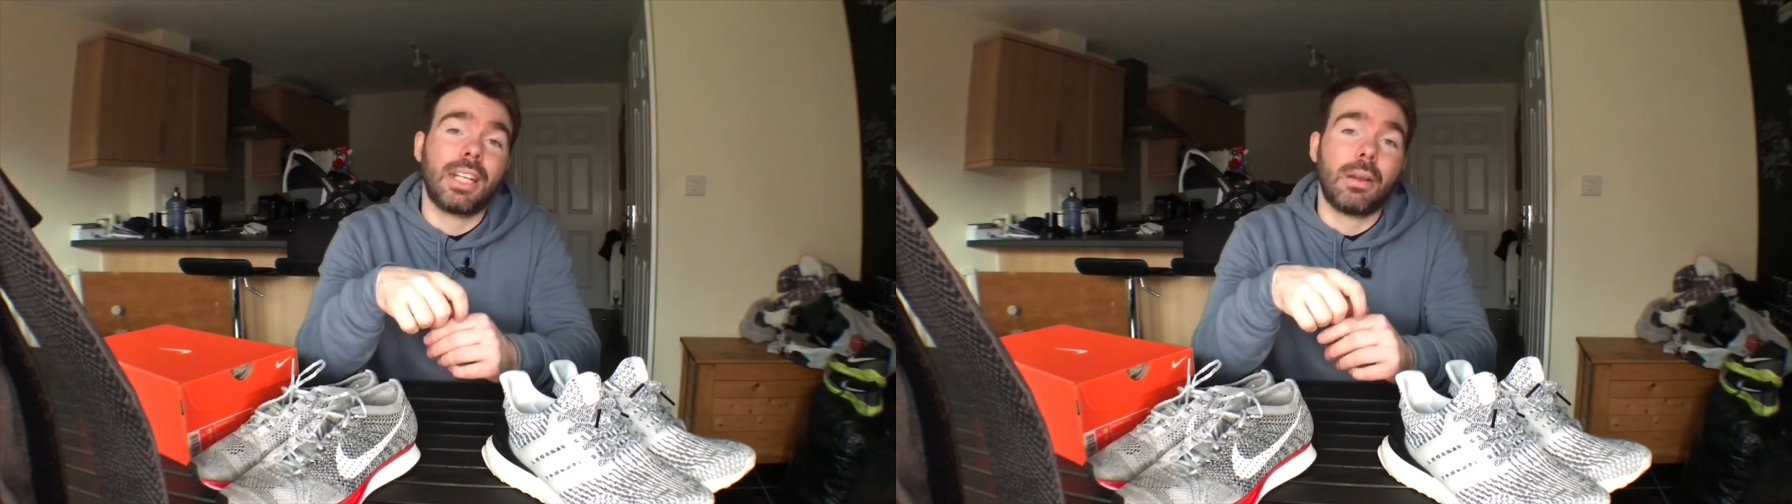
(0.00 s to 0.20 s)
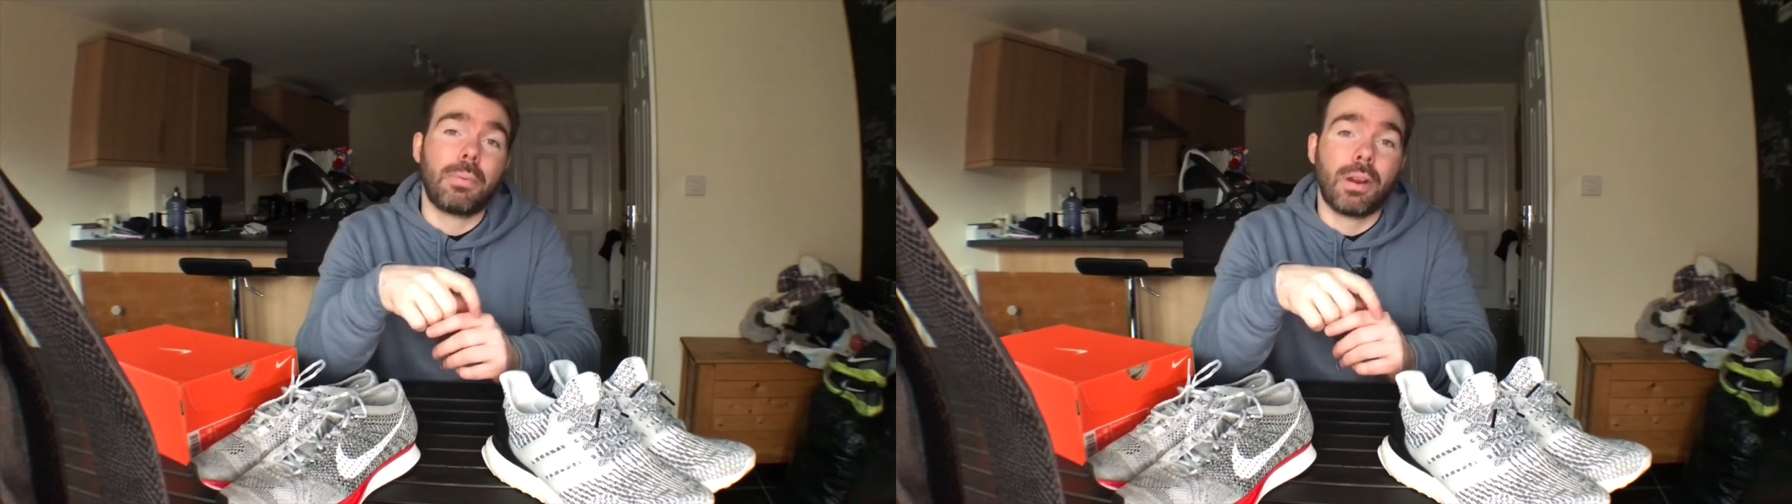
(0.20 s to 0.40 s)

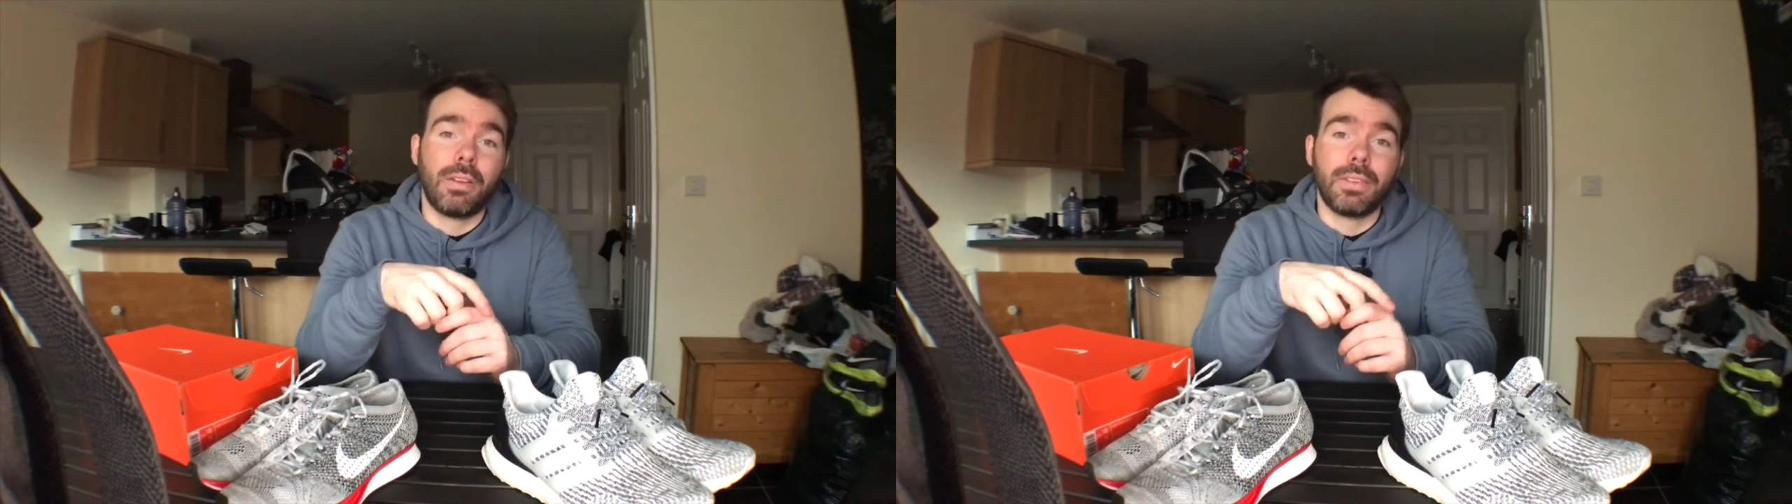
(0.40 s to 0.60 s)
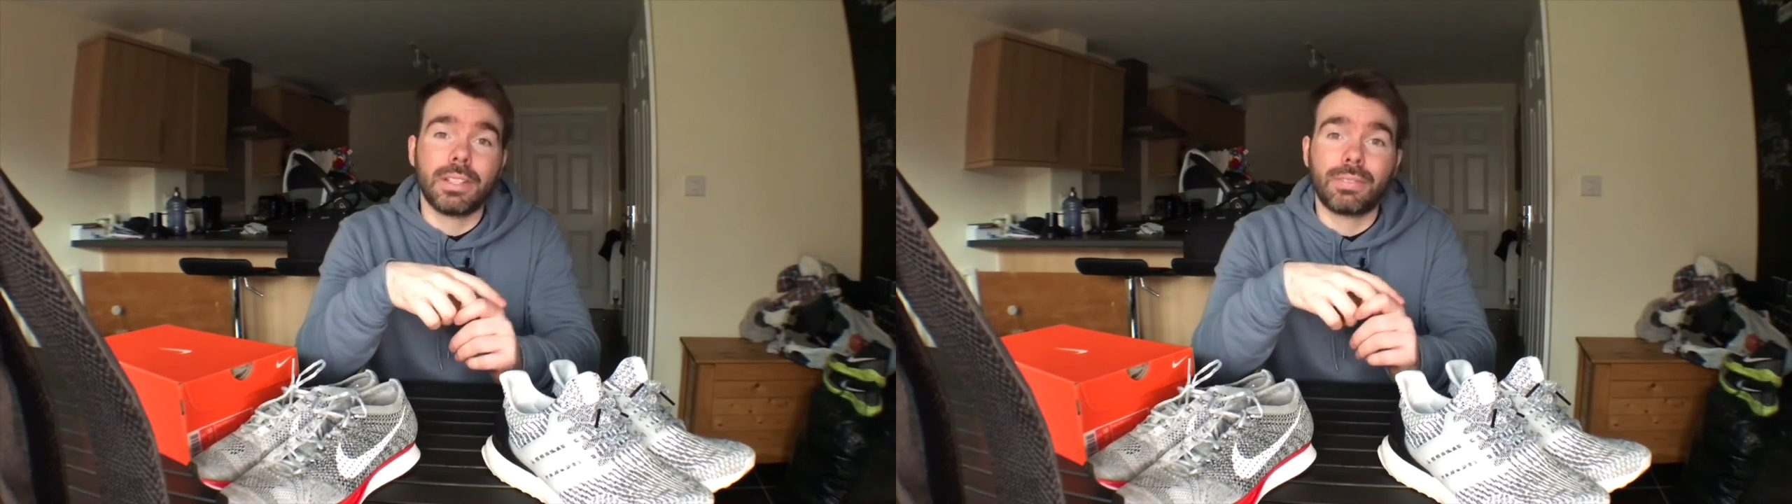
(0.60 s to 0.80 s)
in a
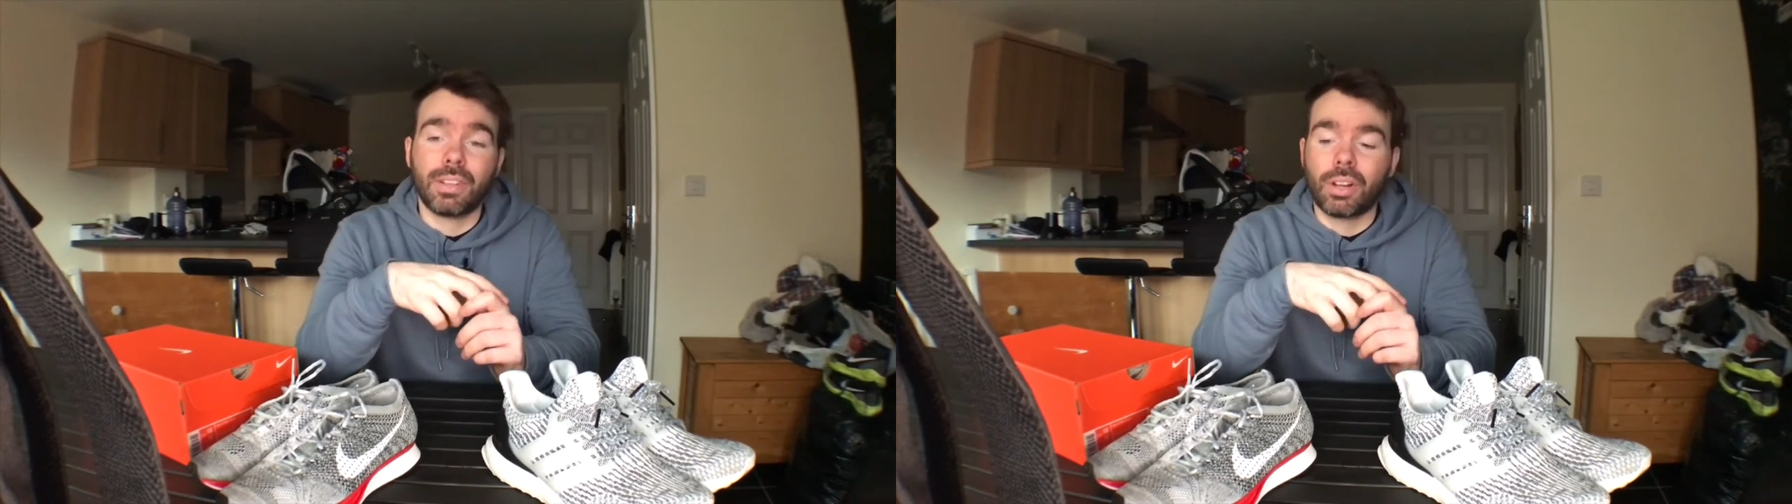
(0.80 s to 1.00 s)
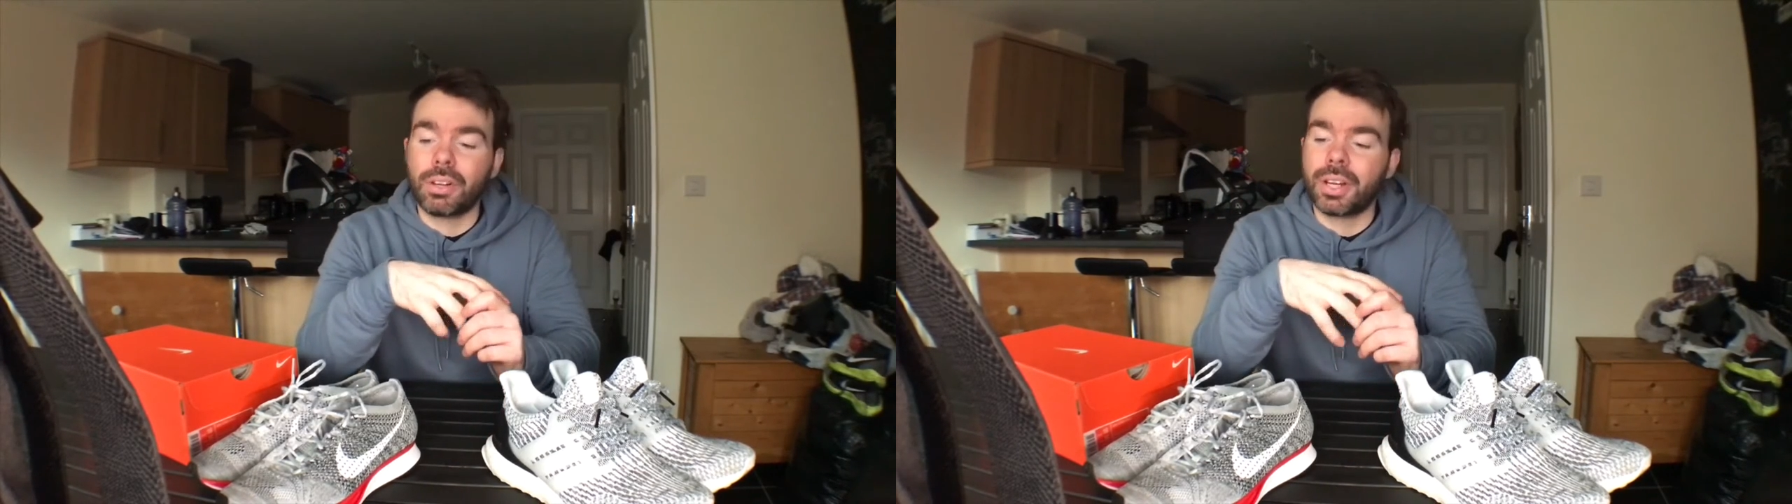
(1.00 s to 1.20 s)
previous
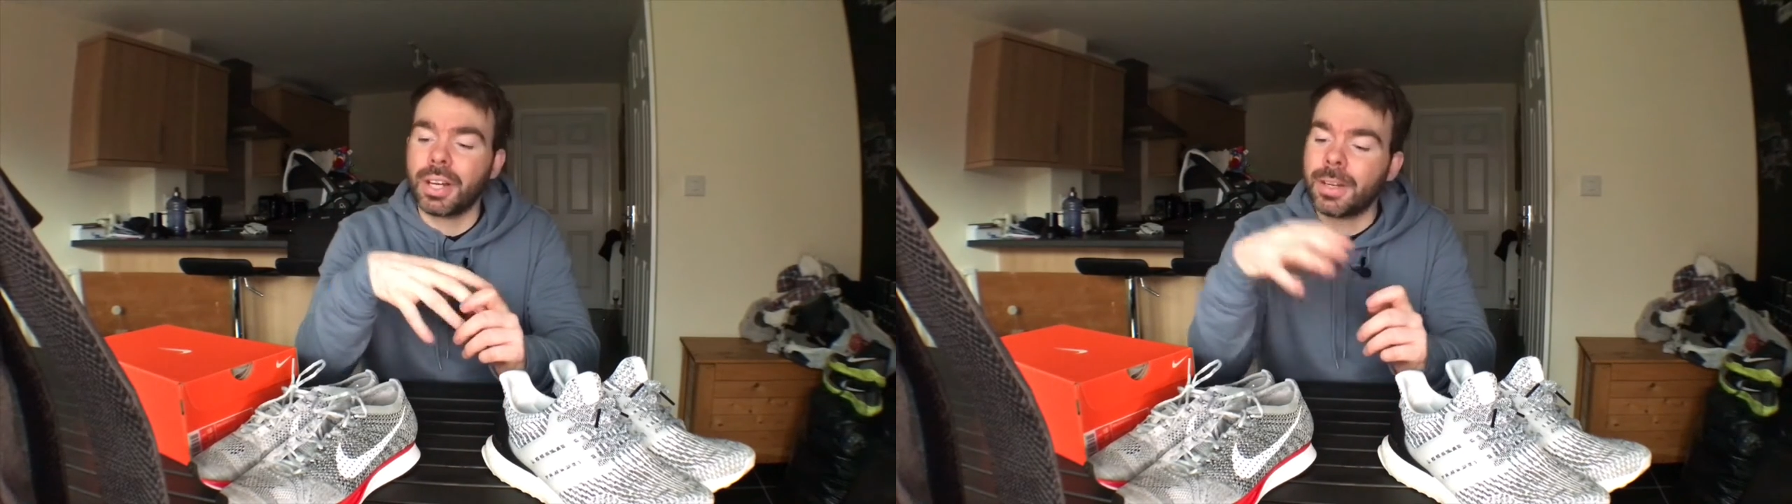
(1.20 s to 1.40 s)
vlog,